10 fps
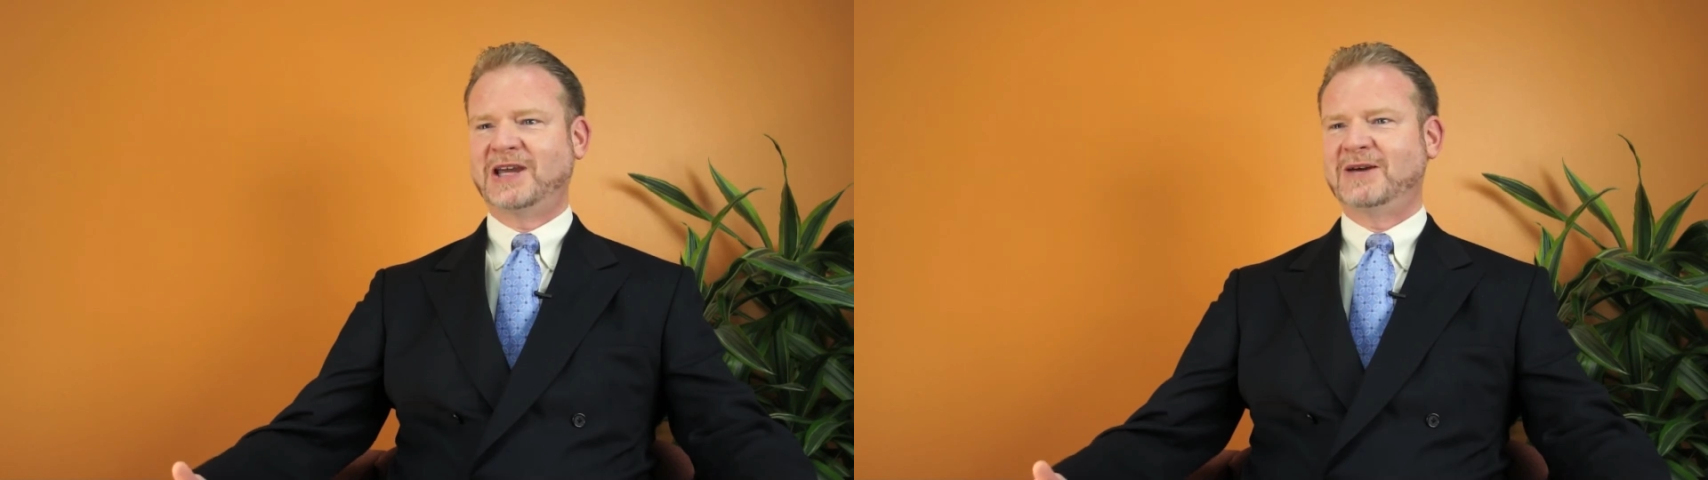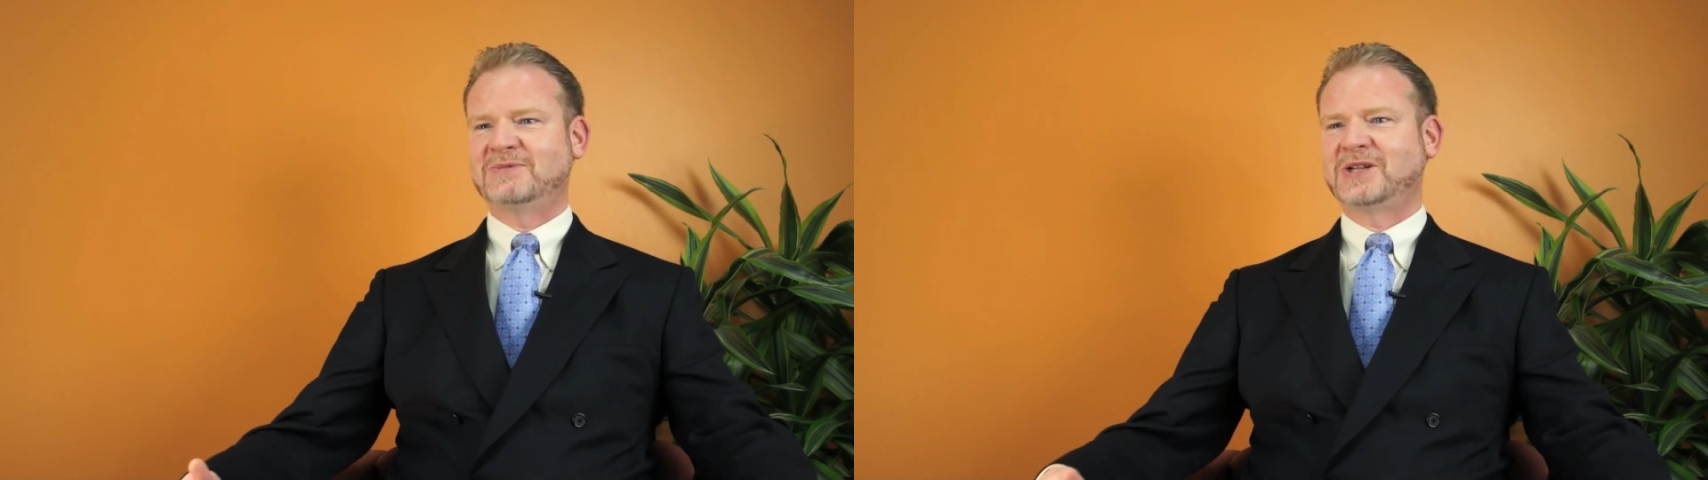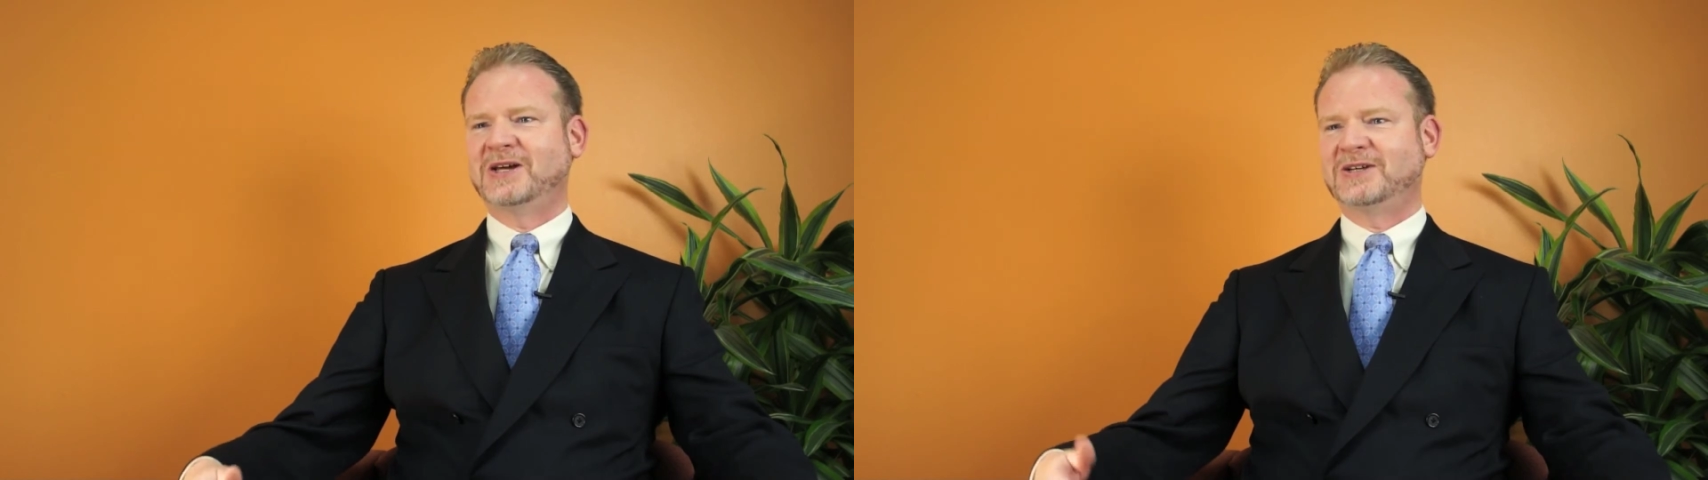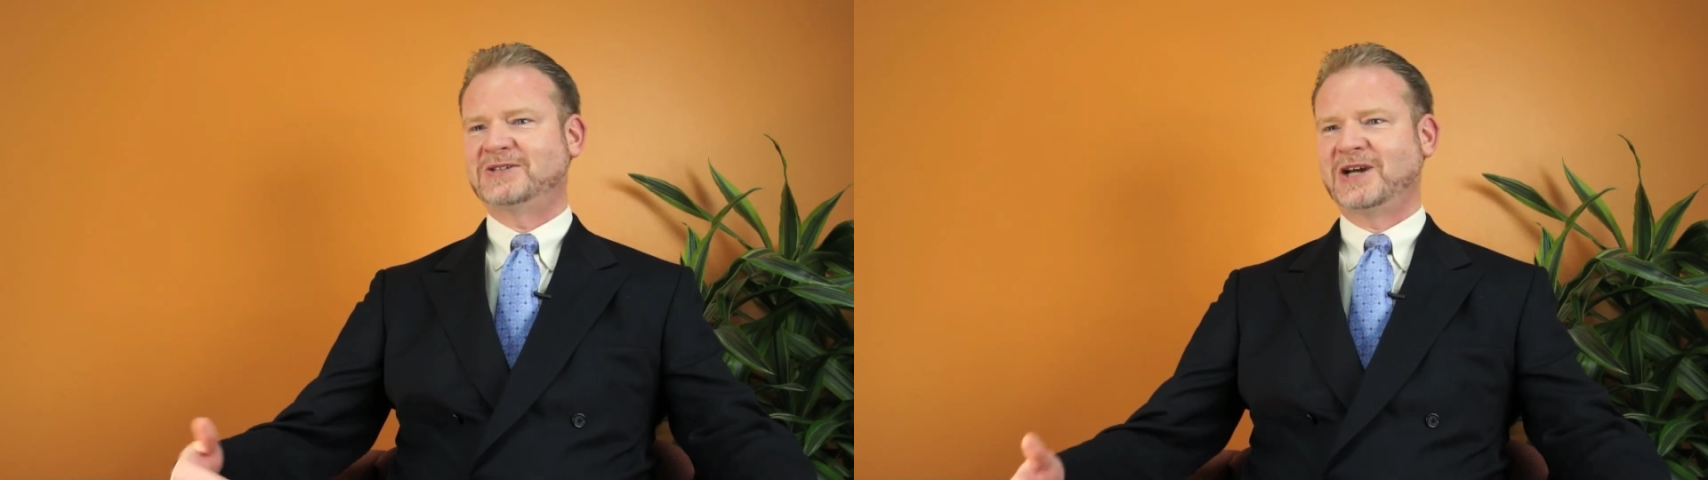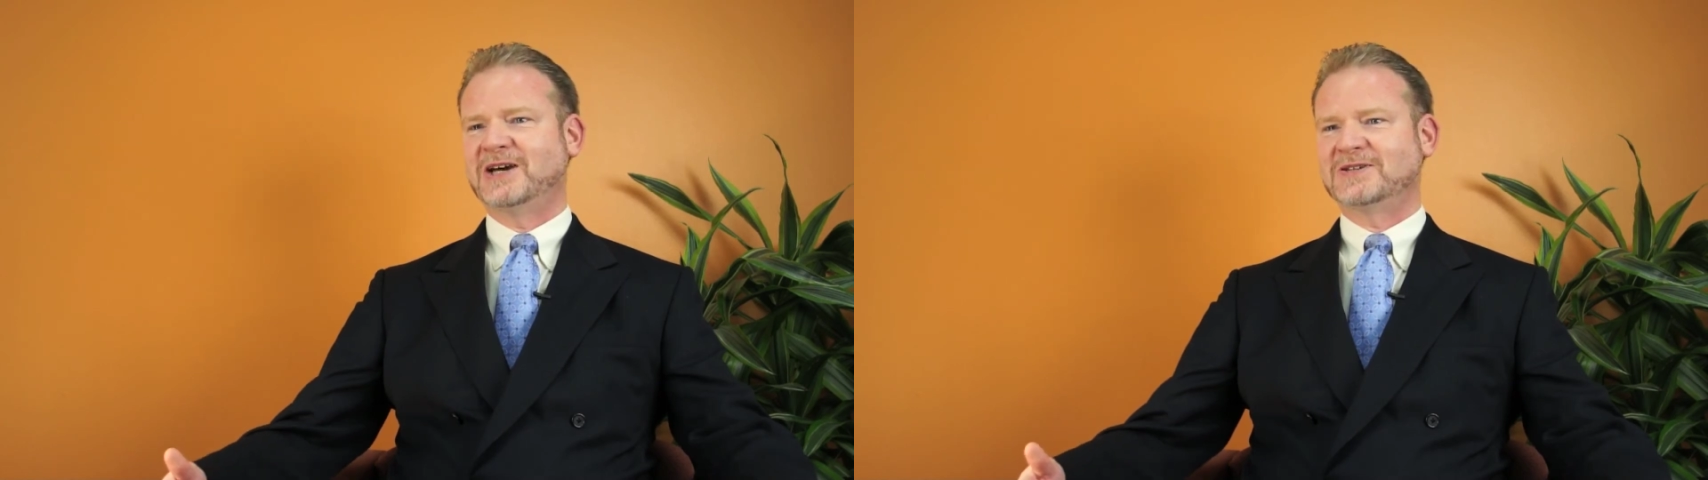games
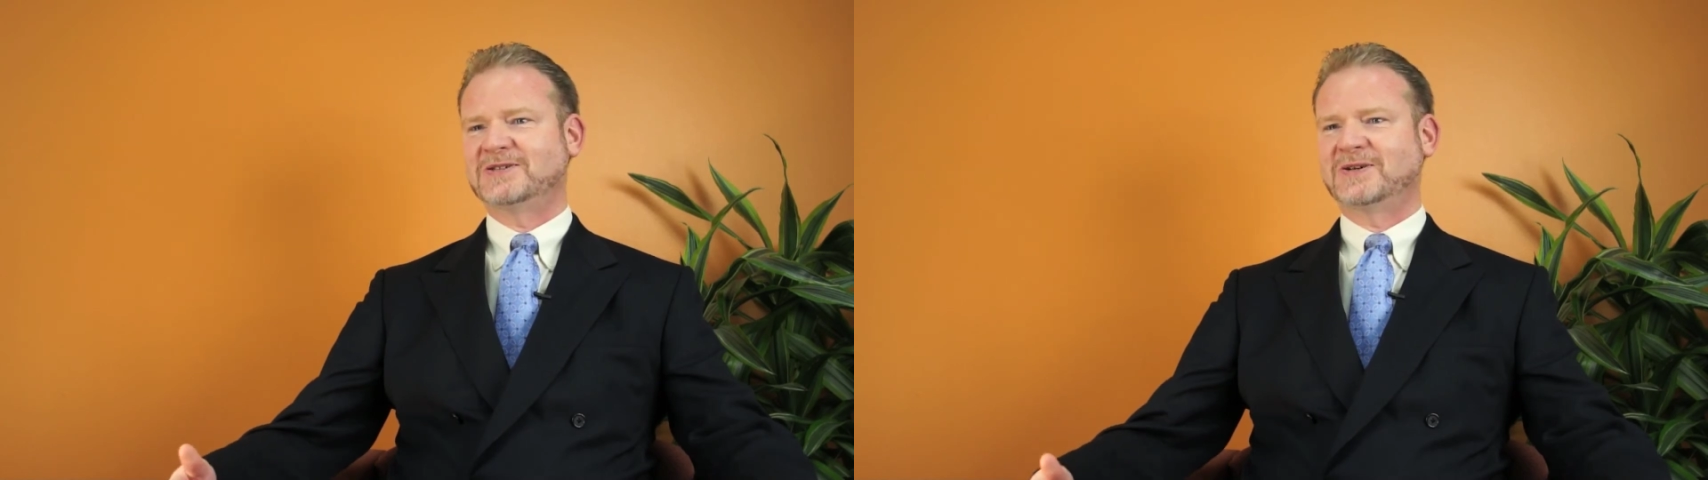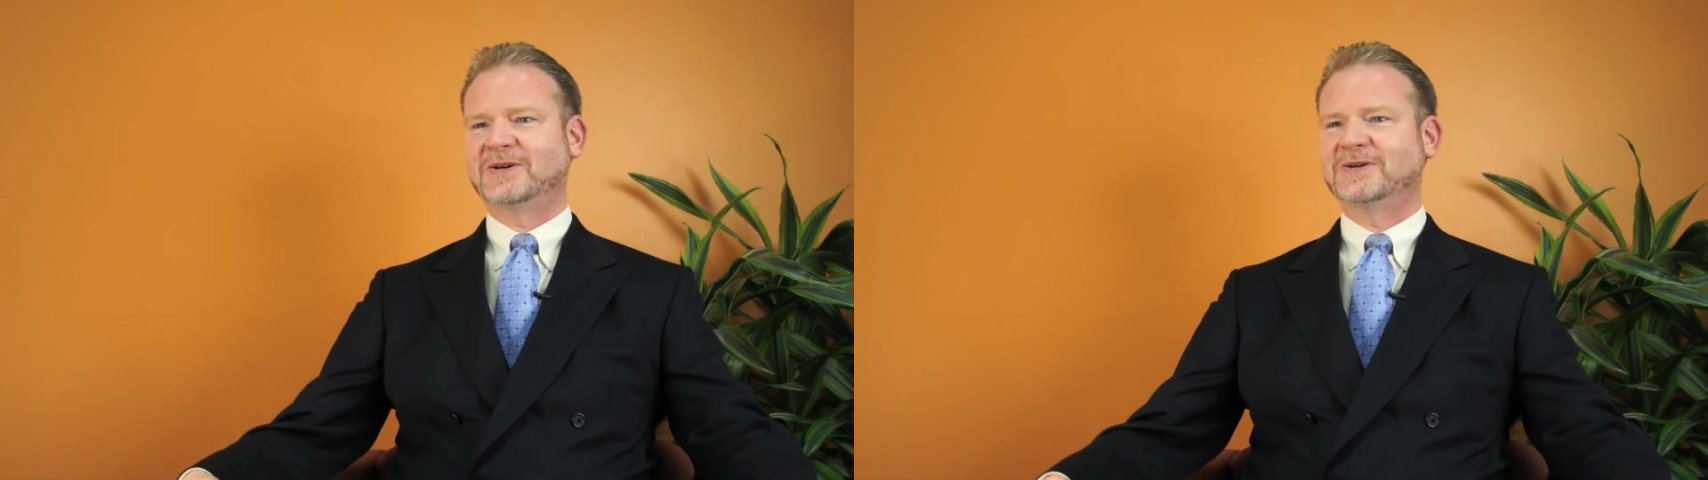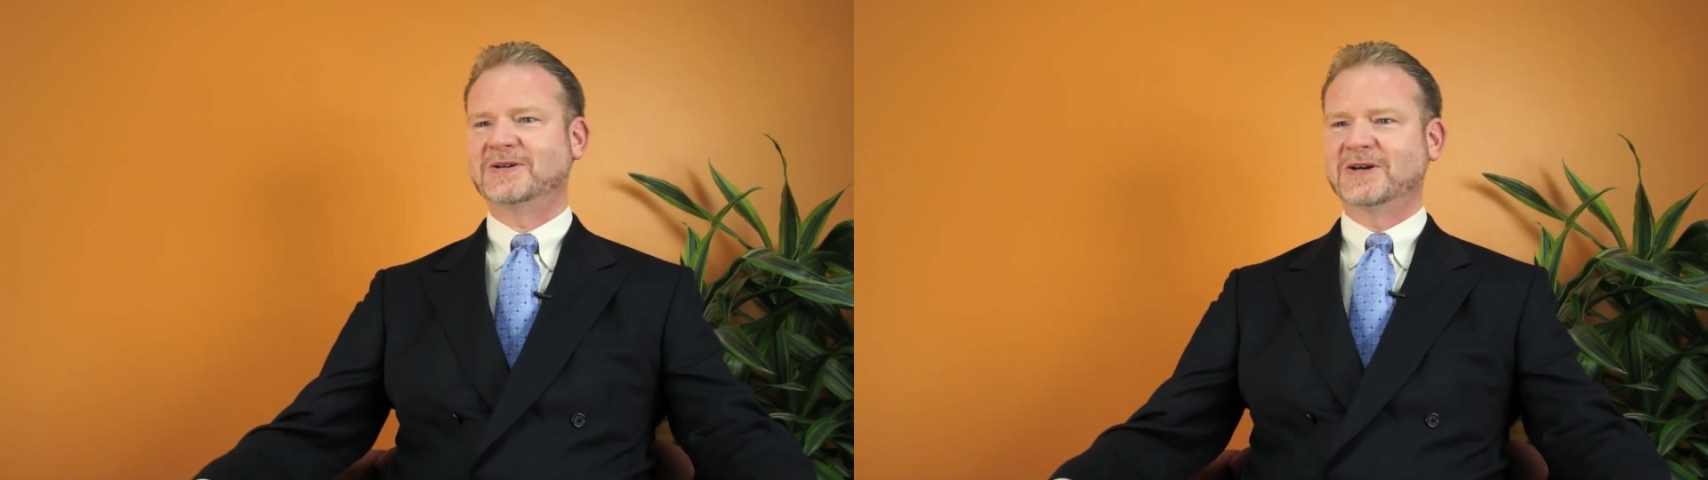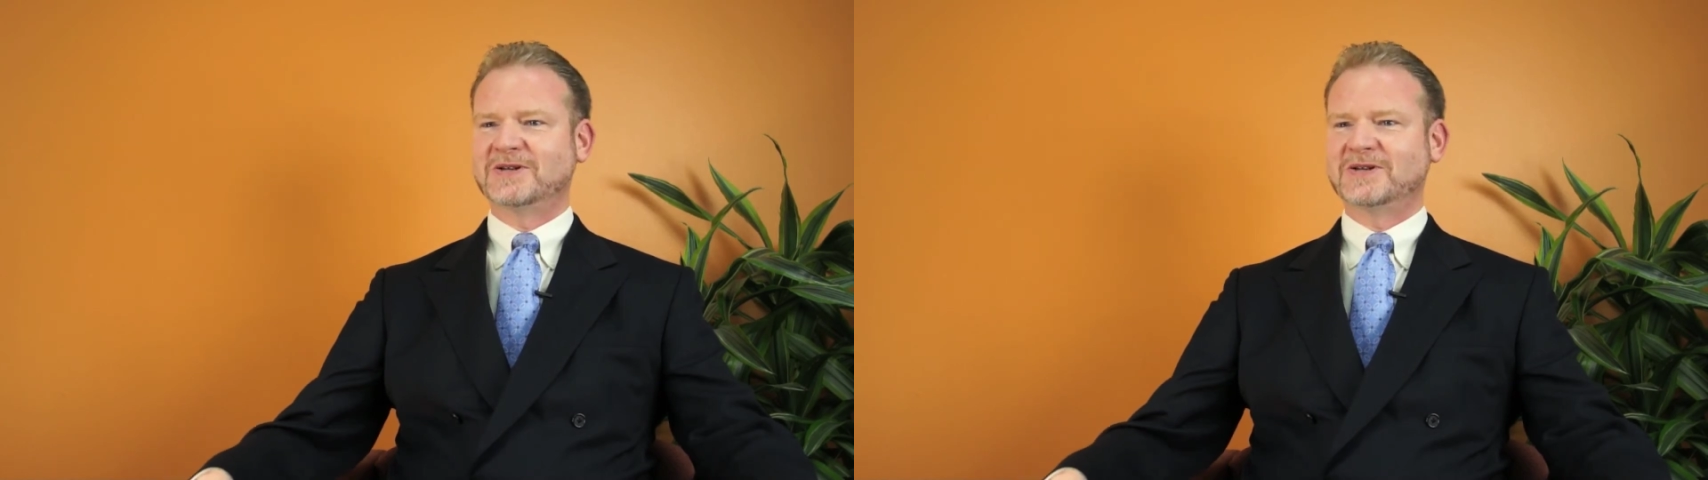like chess or